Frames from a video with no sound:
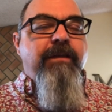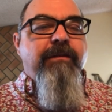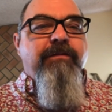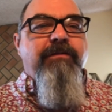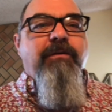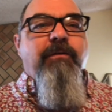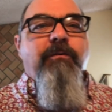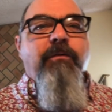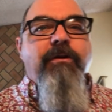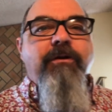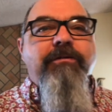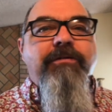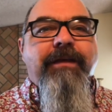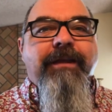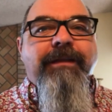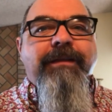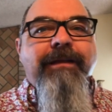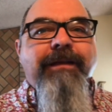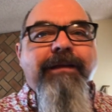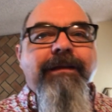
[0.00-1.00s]
is the word
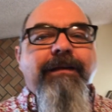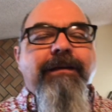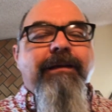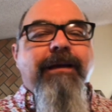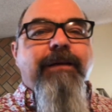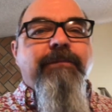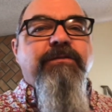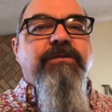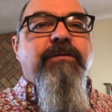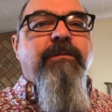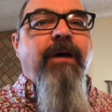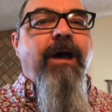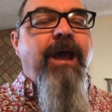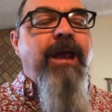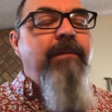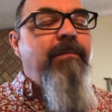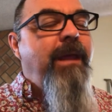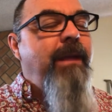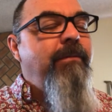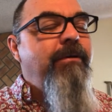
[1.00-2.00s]
that comes to
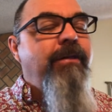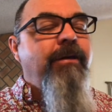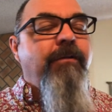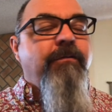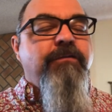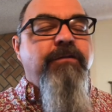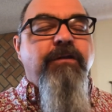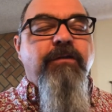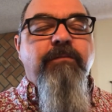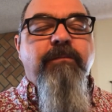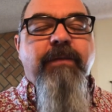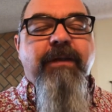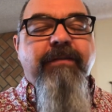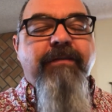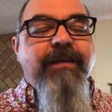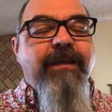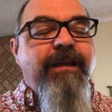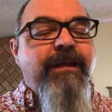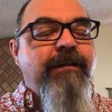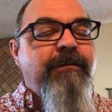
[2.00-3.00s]
mind. Maybe they're too
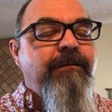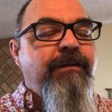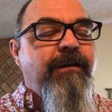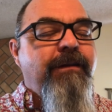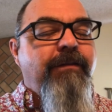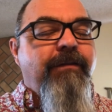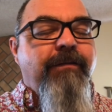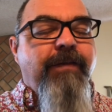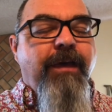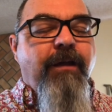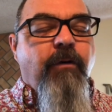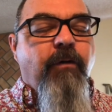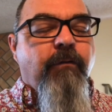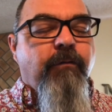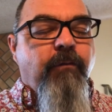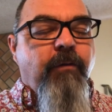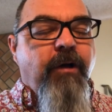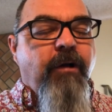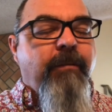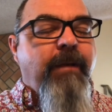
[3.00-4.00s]
busy to do that,
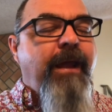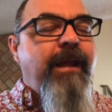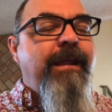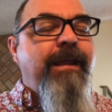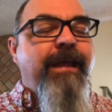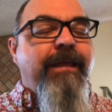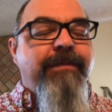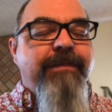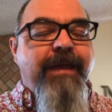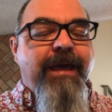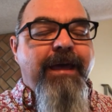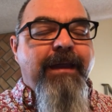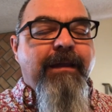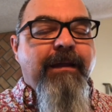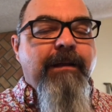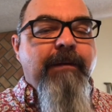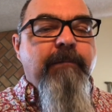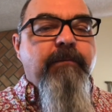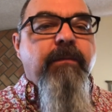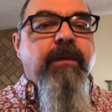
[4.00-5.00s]
overwhelmed. I get that
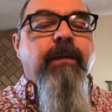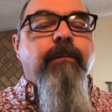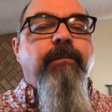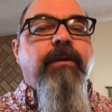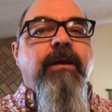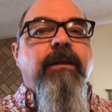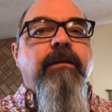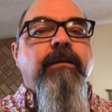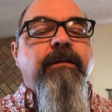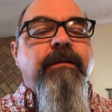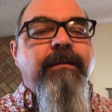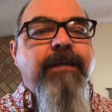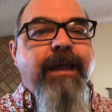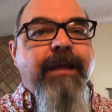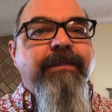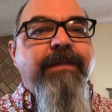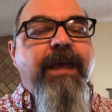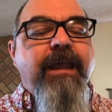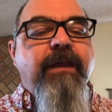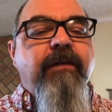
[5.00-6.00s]
but get that